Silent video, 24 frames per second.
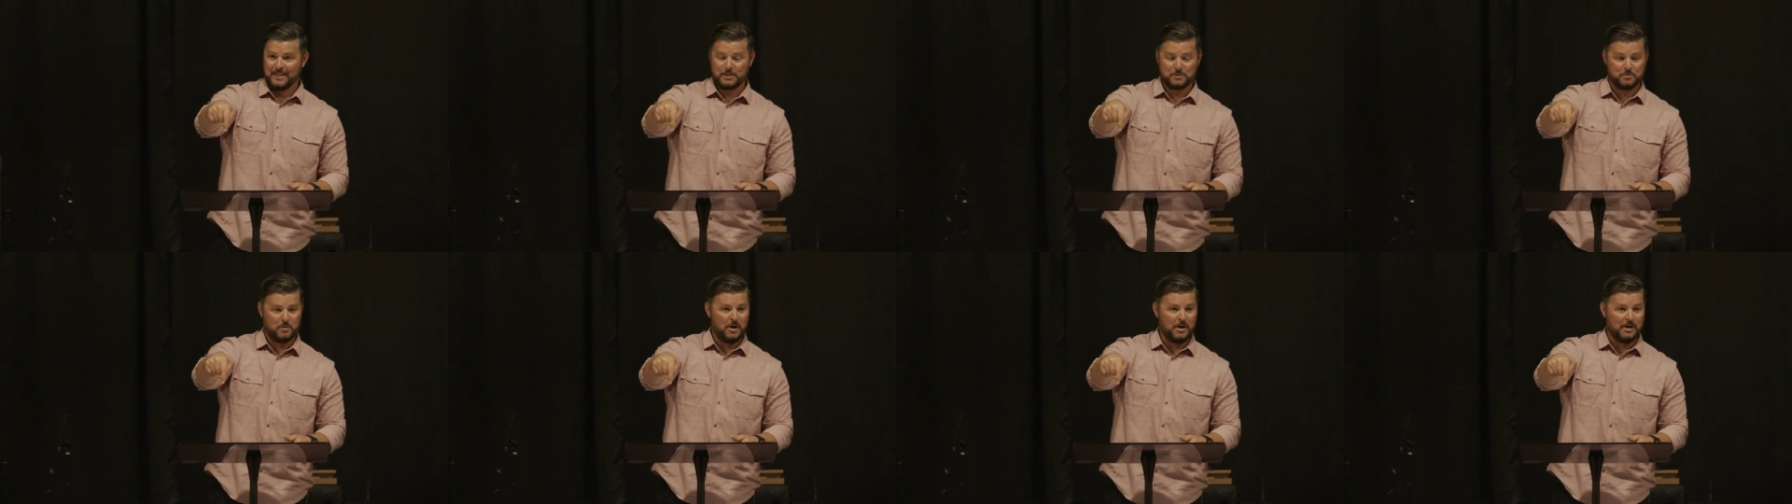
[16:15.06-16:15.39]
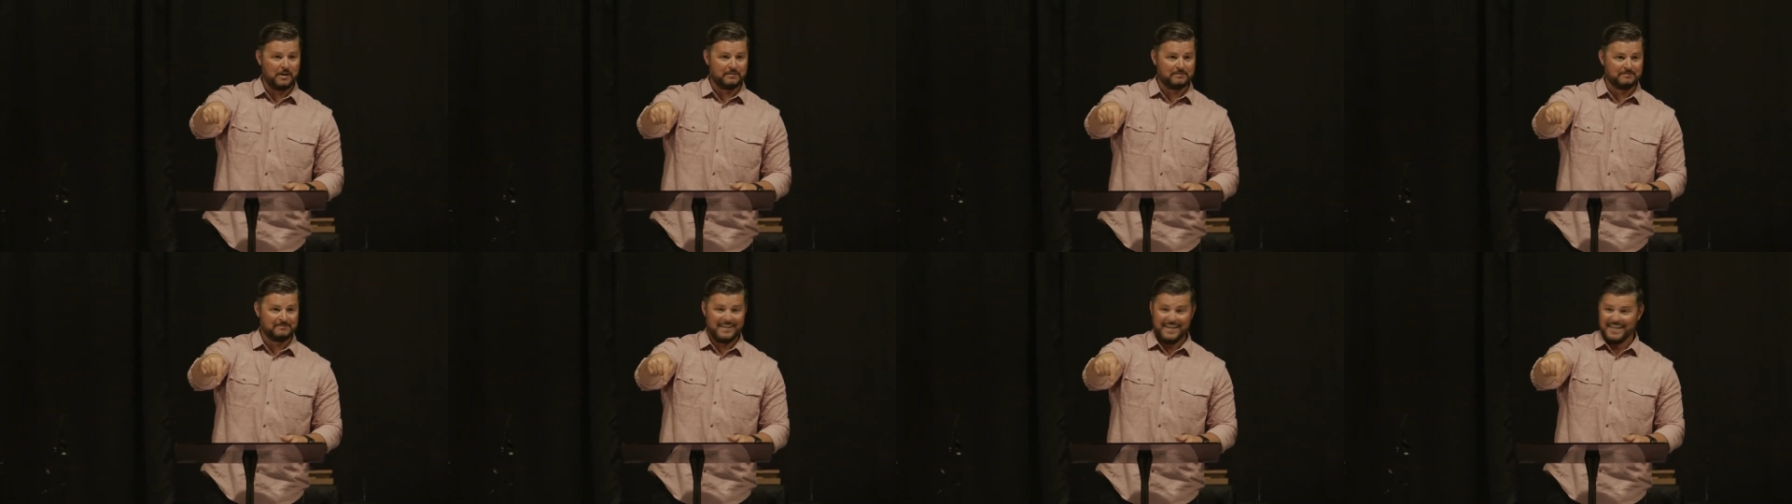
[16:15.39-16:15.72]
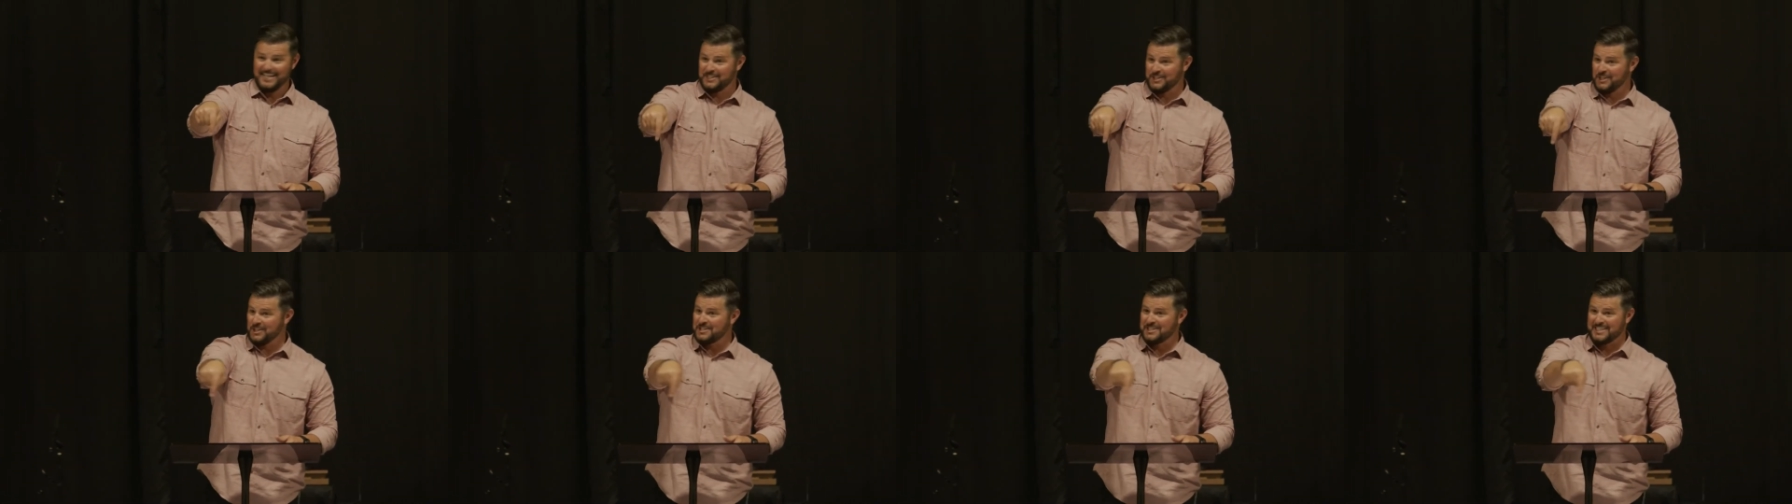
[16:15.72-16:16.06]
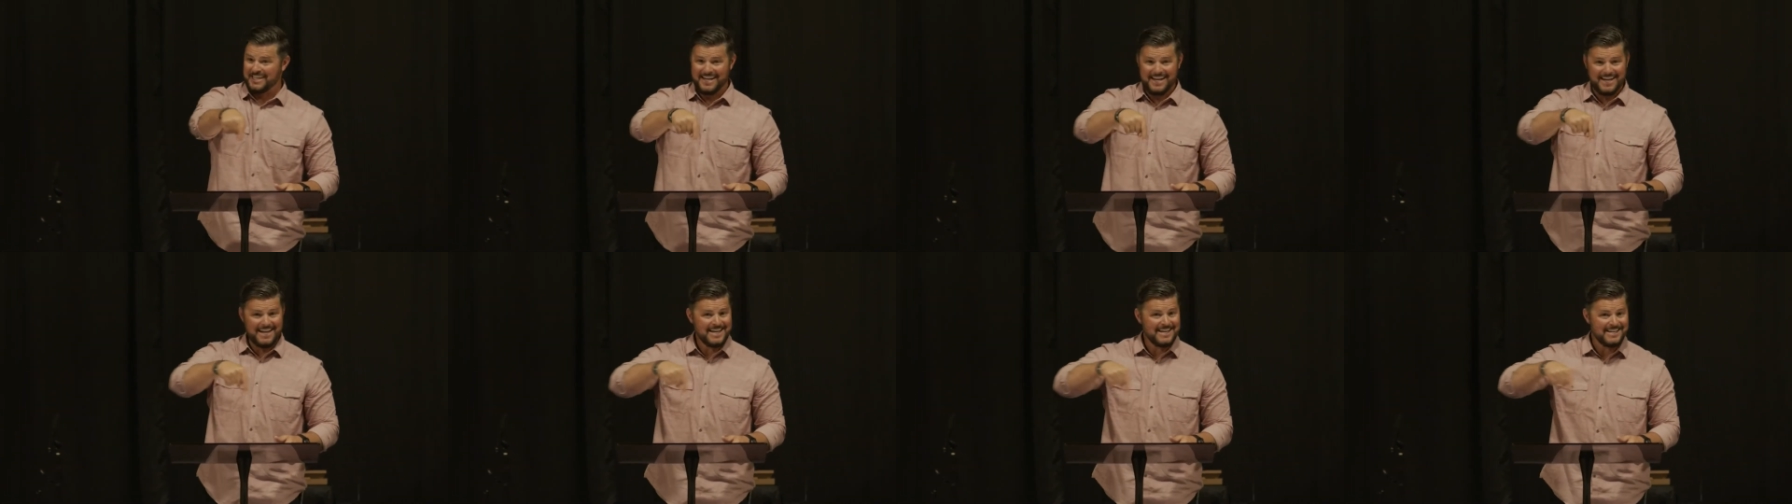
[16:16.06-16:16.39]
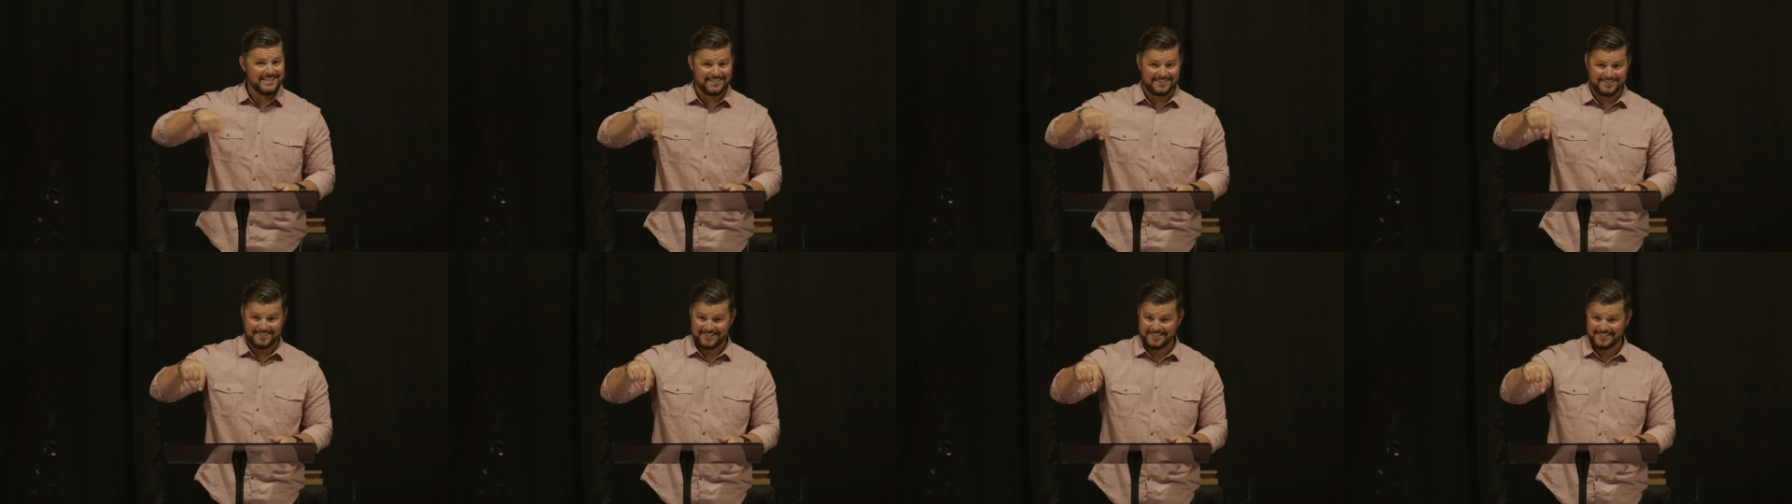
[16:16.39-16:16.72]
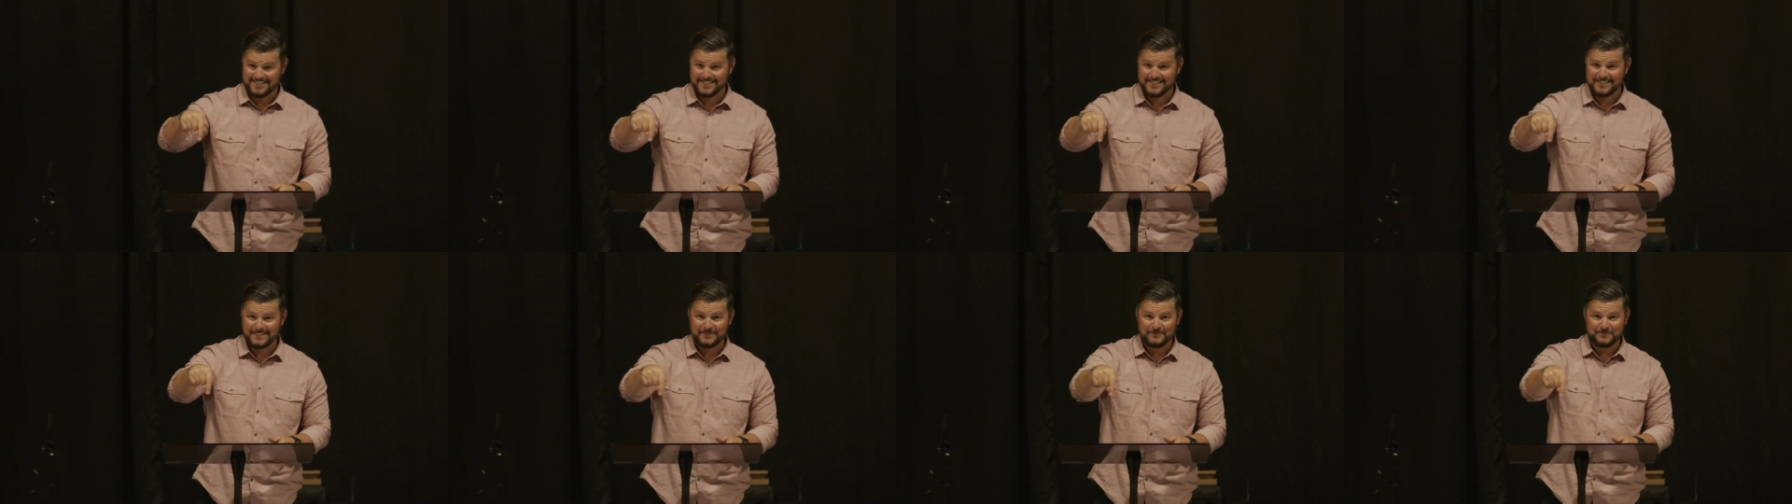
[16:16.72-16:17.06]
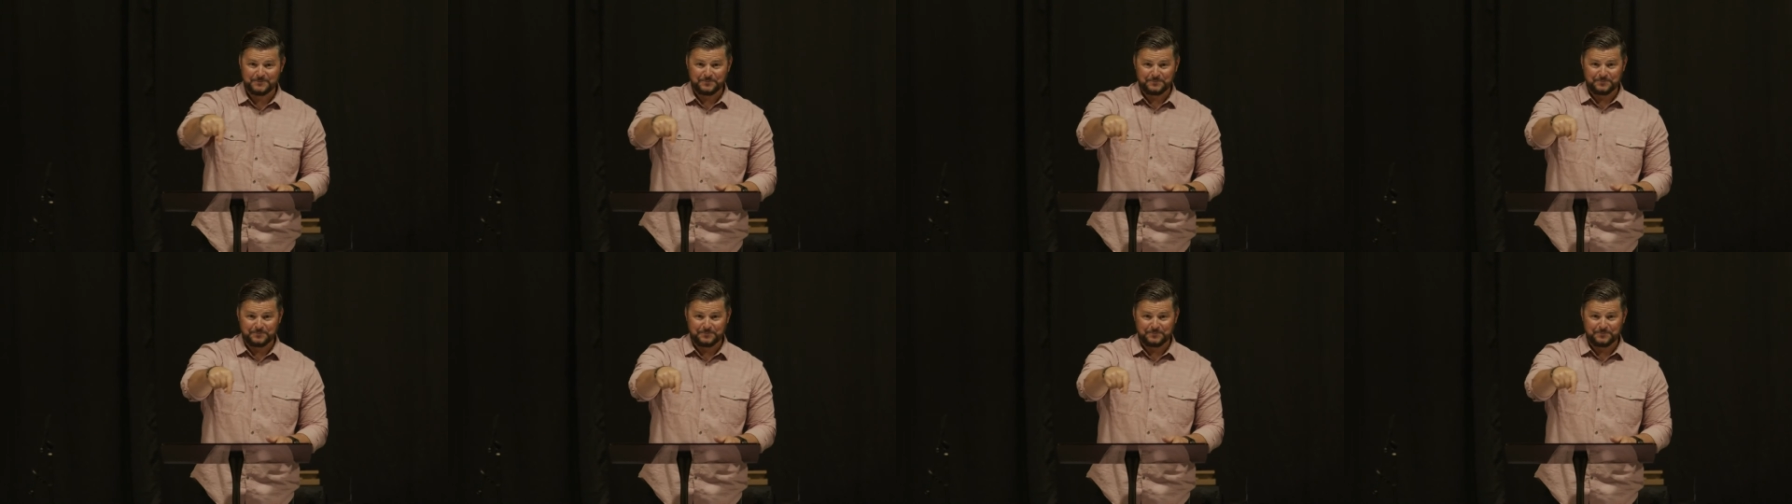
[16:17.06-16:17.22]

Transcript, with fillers: is what? It just is.